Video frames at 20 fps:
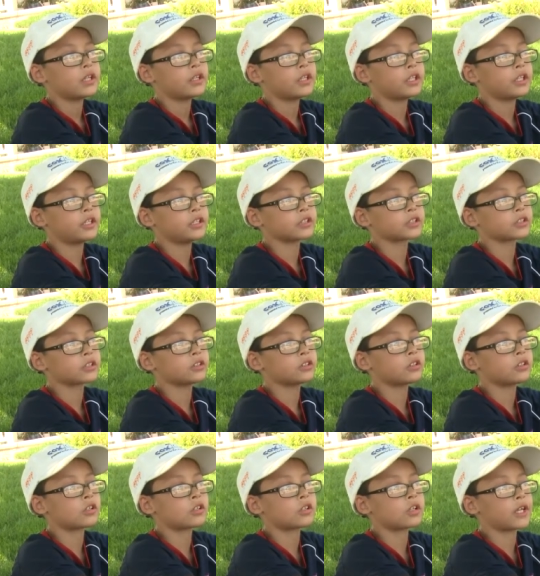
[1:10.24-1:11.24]
they just
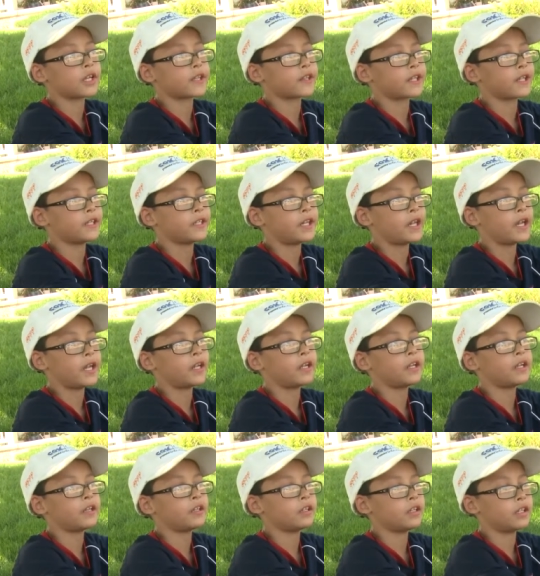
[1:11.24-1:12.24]
looked like they
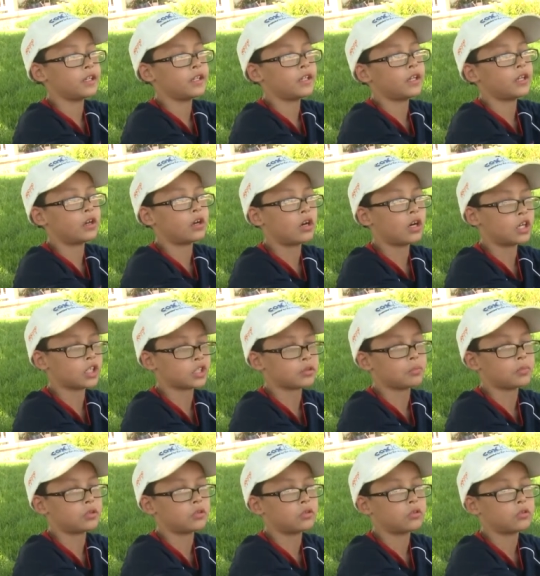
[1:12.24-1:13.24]
ne needed a
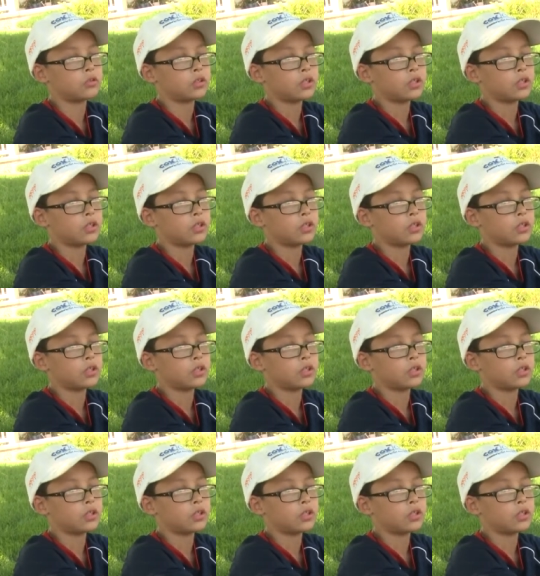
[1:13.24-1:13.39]
hospital.